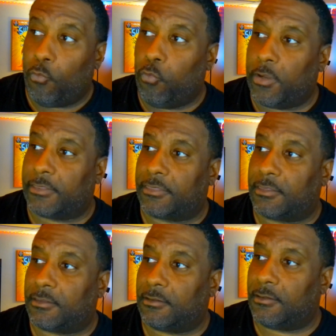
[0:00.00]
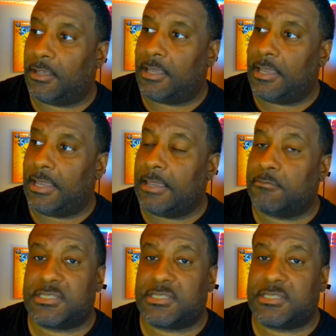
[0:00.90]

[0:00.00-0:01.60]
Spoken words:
with him